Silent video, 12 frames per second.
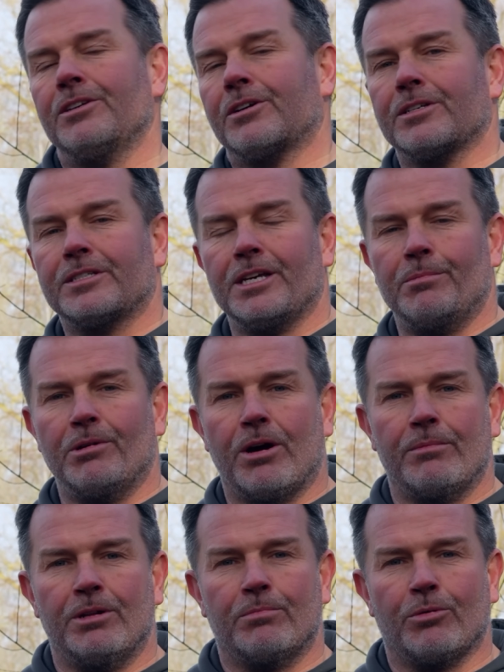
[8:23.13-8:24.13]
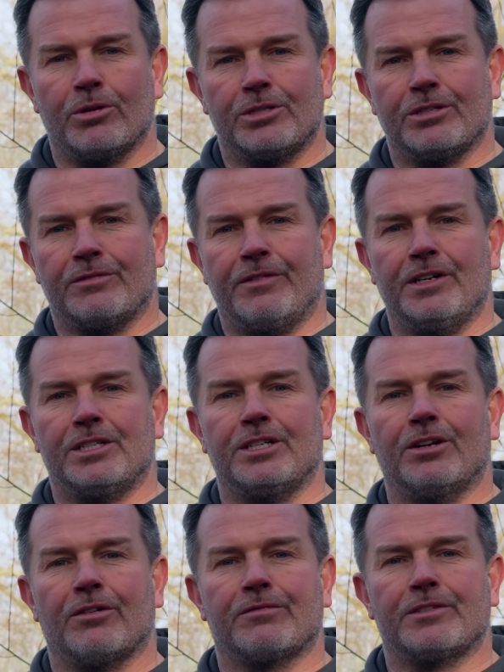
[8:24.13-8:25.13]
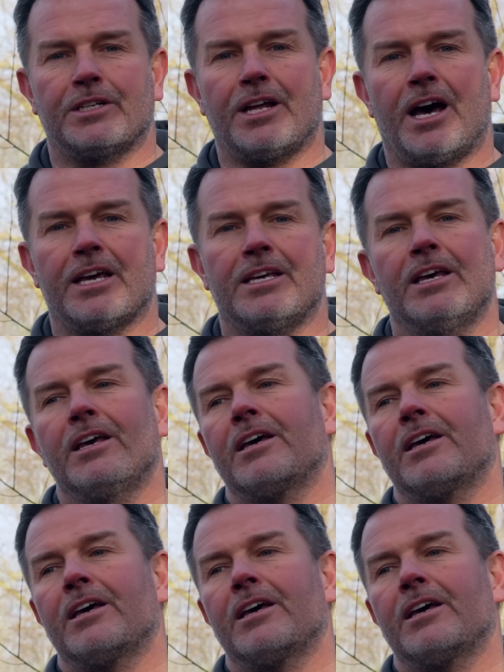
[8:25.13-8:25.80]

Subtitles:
You can see behind me the boys just finishing off today,